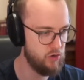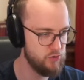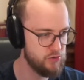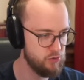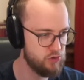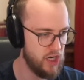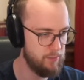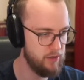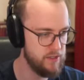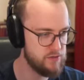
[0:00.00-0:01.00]
also
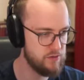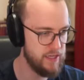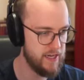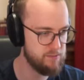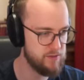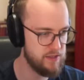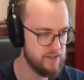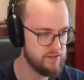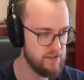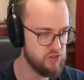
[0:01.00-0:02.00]
double into the Axe
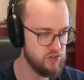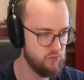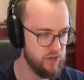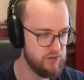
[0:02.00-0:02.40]
Specialization